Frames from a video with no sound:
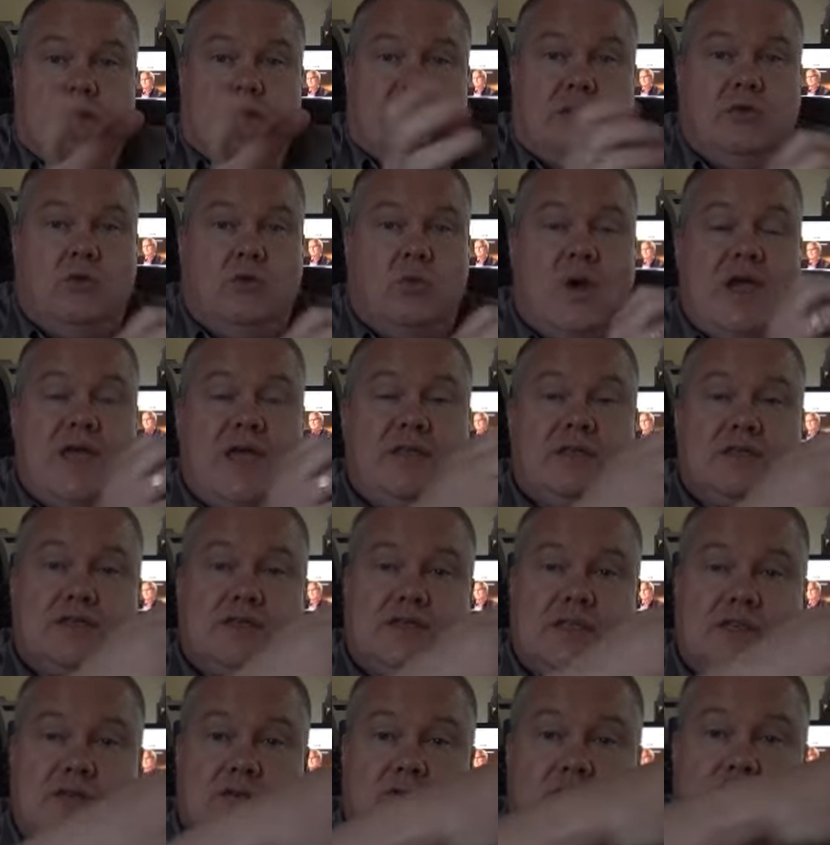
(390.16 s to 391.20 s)
the way the
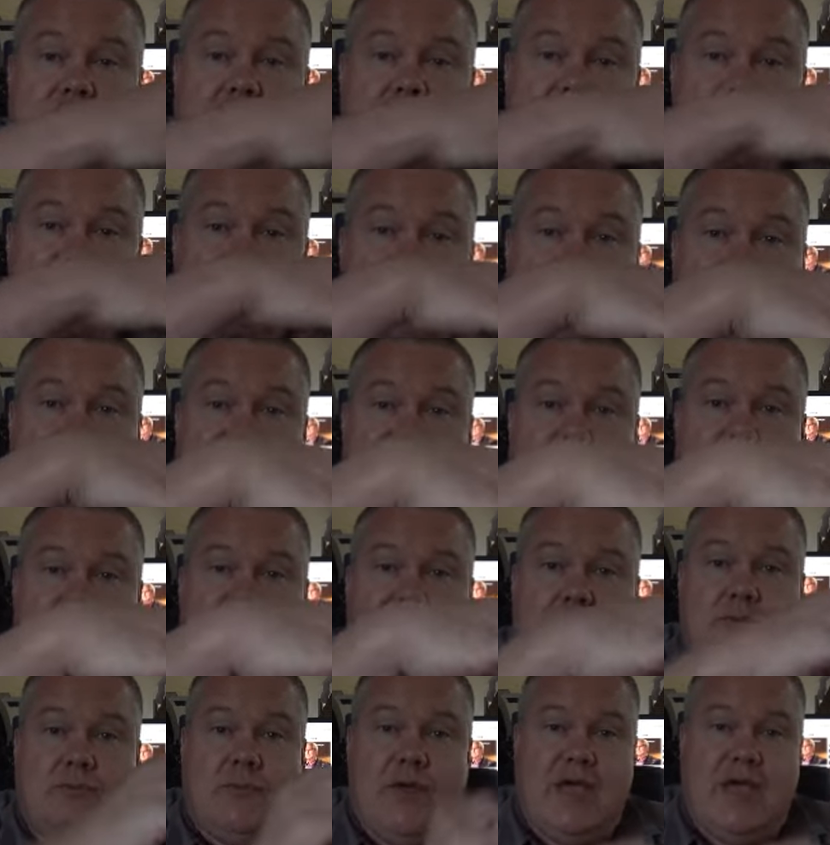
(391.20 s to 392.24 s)
signal radiates
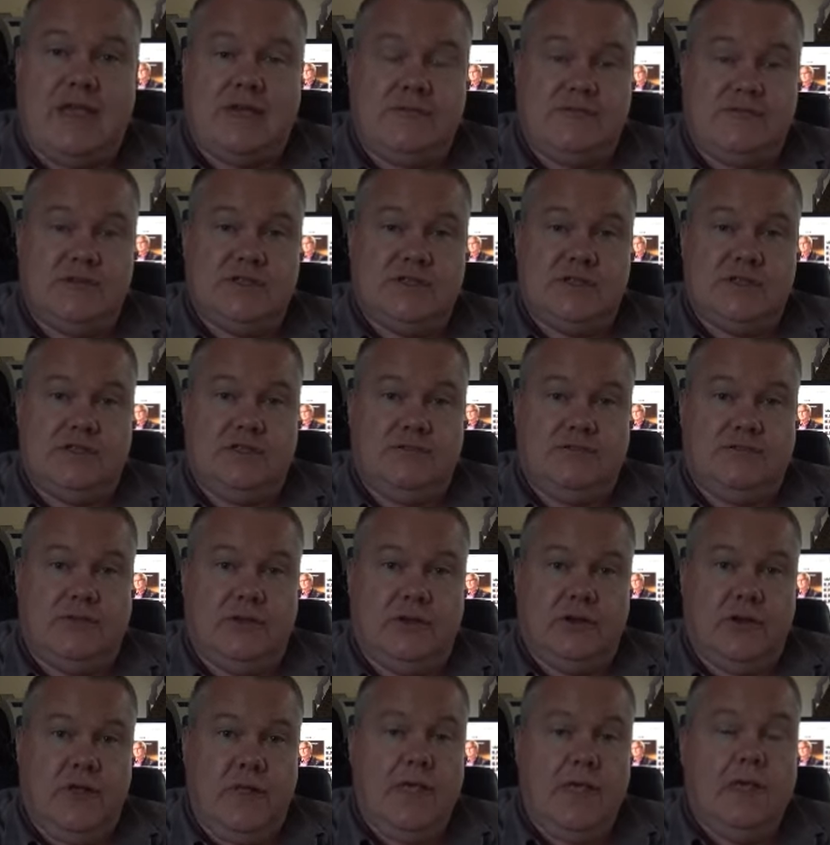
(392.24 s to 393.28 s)
out the back of the cell
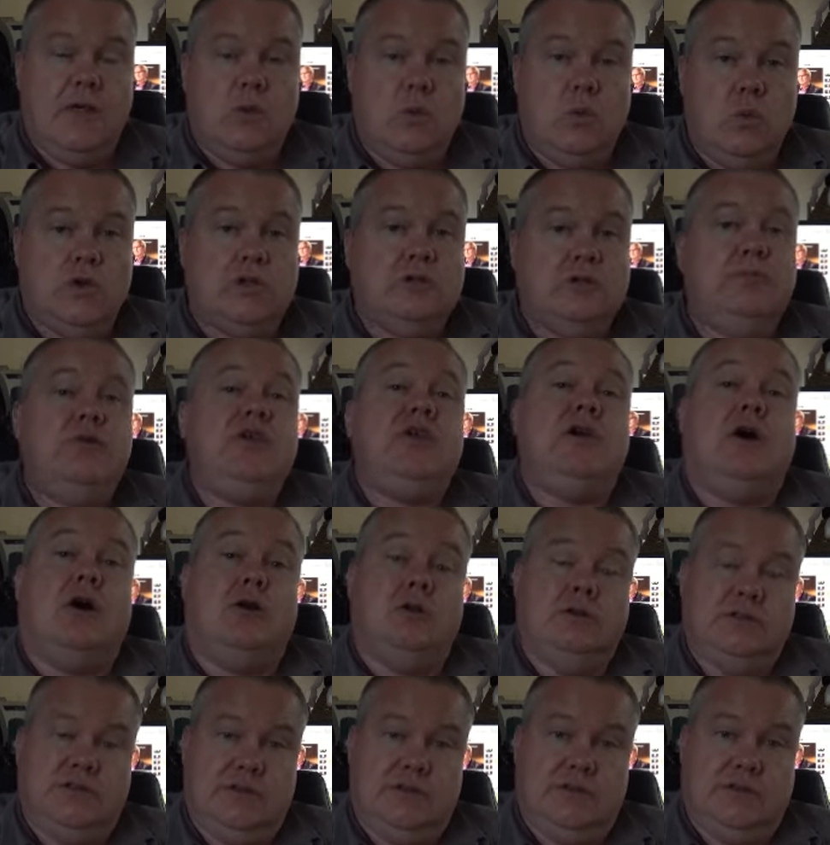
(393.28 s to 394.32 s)
phone, will be
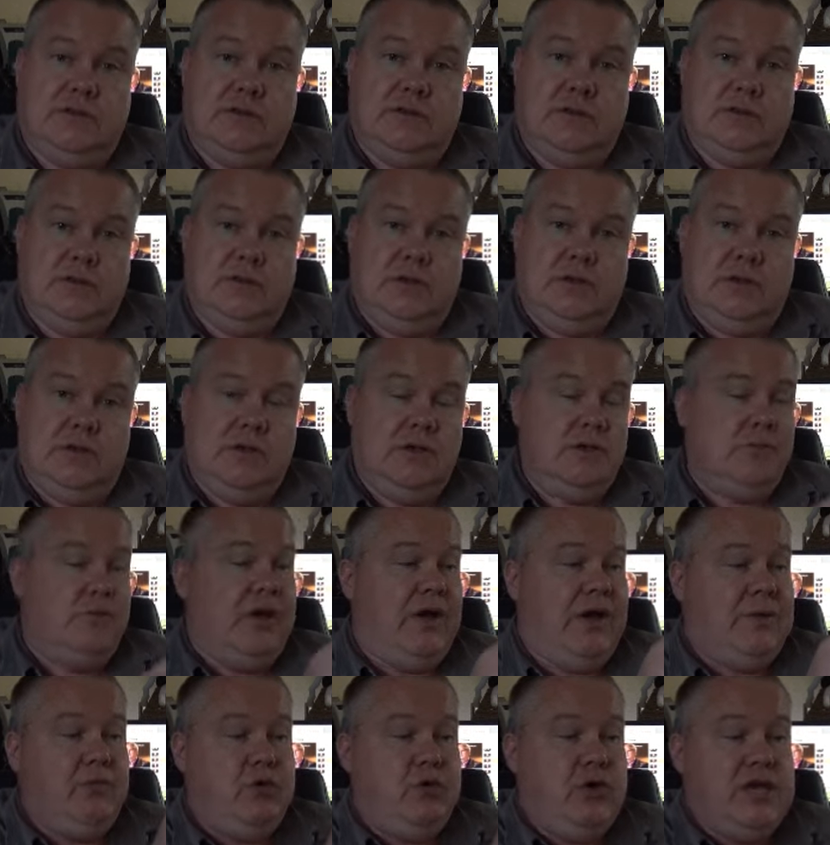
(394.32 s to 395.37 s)
altered
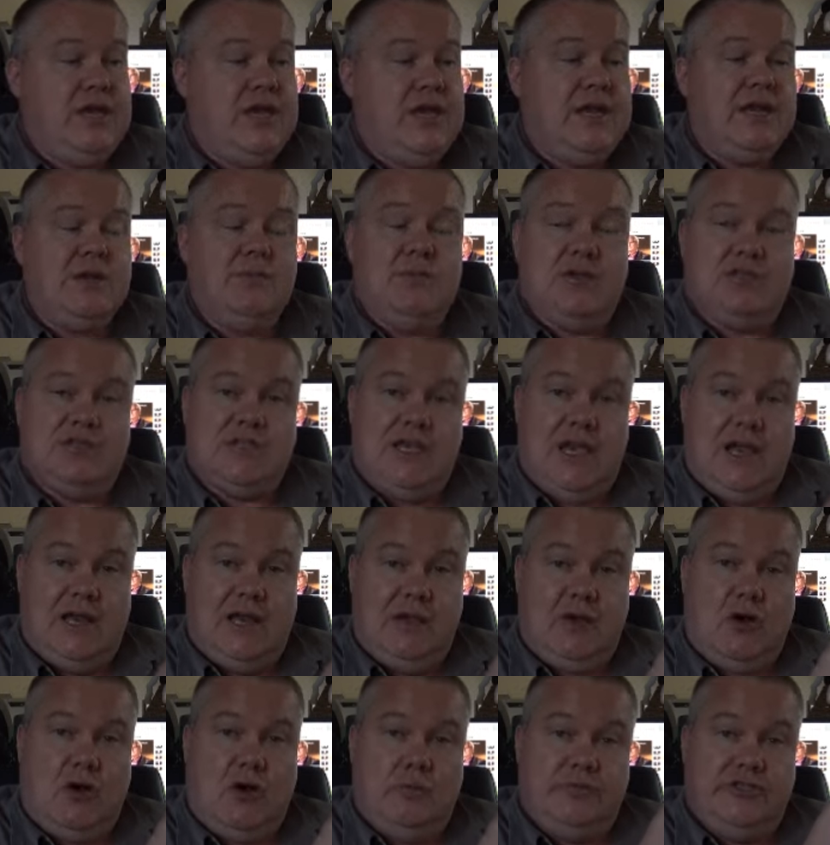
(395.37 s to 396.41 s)
by putting any
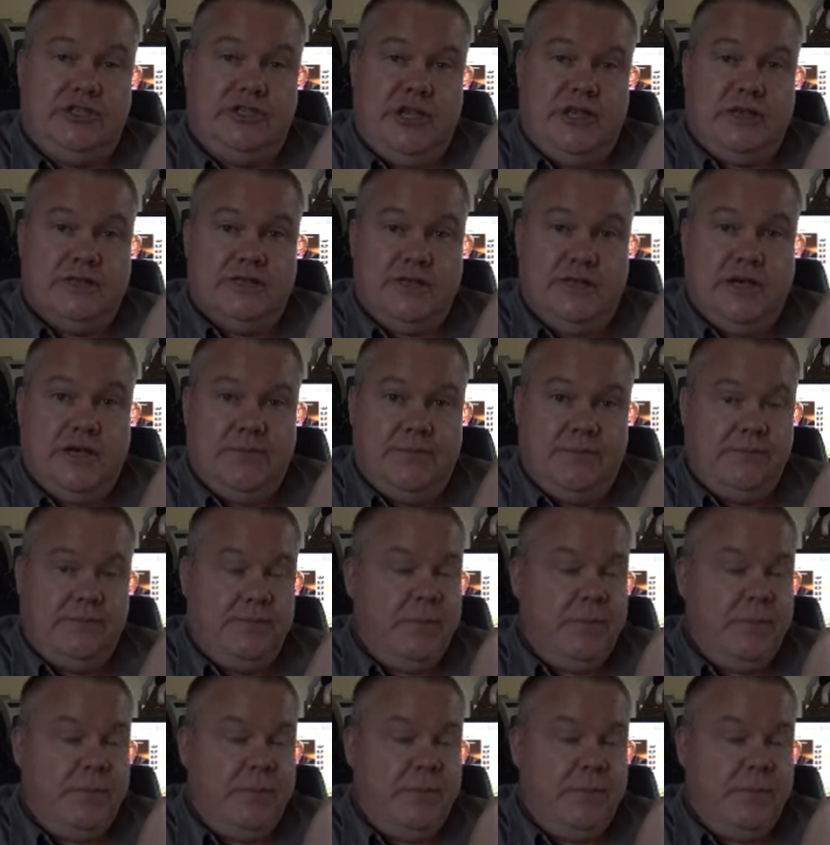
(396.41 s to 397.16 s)
metallic object here.